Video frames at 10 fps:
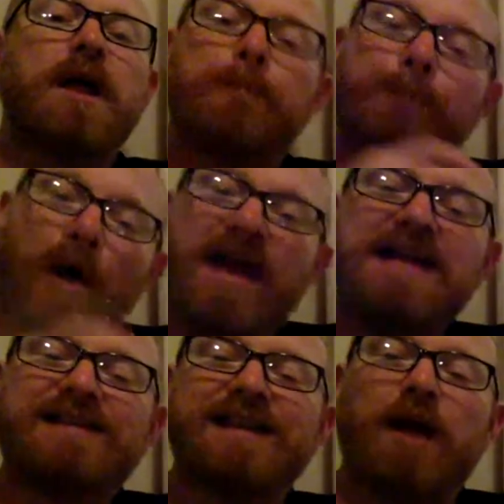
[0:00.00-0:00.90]
By
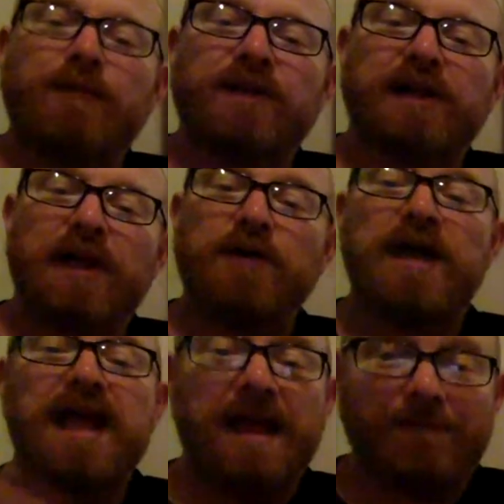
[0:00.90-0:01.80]
heating up the glue,
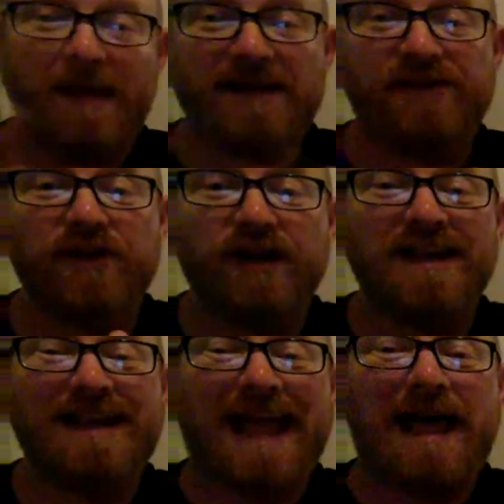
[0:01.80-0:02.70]
it means you're going
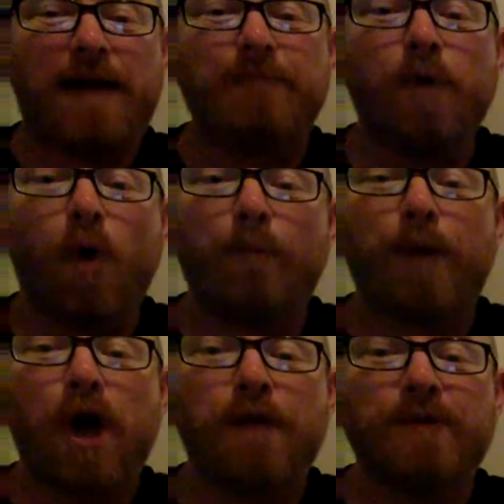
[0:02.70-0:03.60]
to get a more
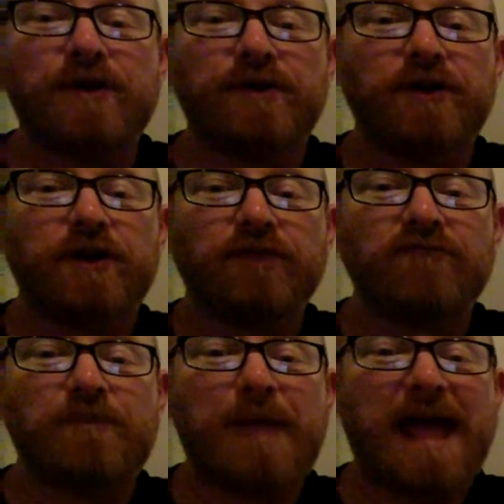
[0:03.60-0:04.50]
permanent
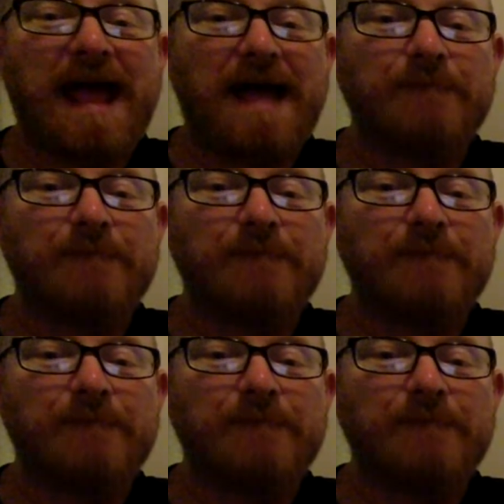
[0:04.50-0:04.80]
repair.